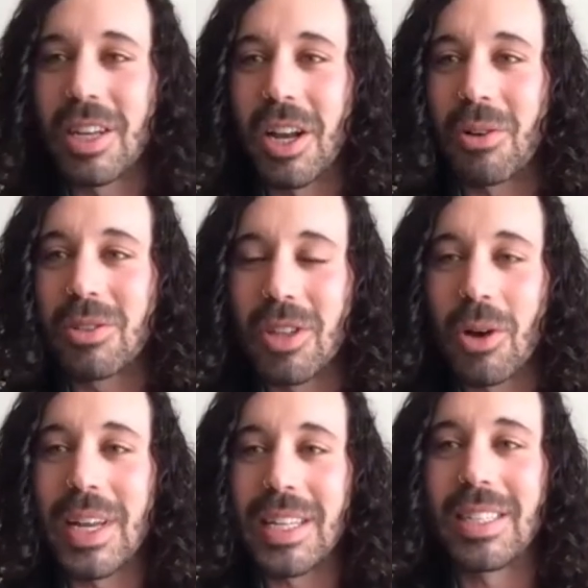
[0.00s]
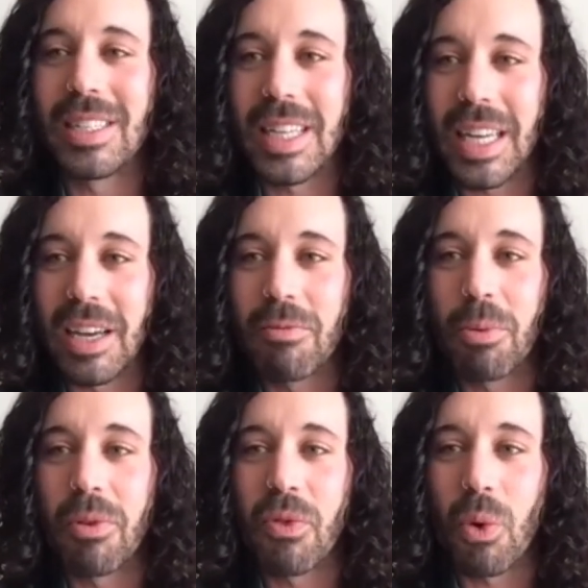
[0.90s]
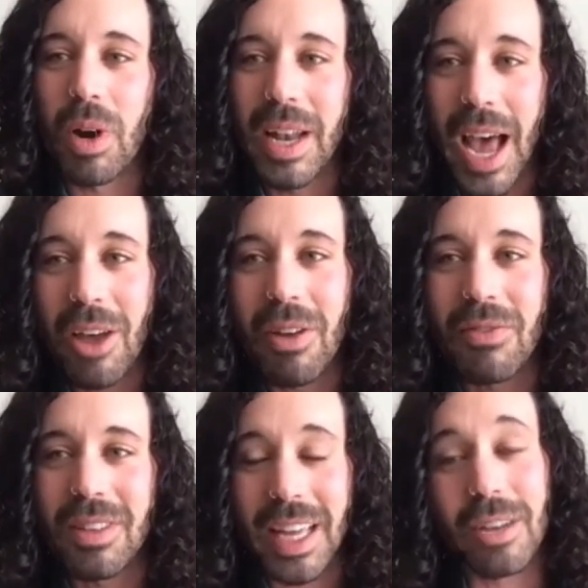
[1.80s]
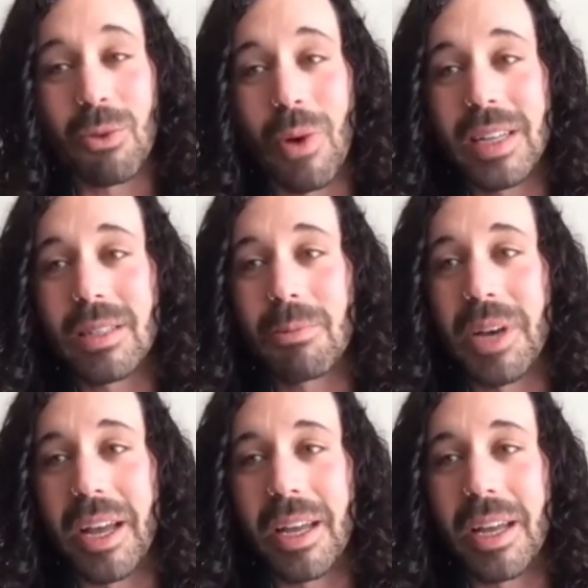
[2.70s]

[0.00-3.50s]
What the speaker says: so easy to give before. And now you have to think twice about it.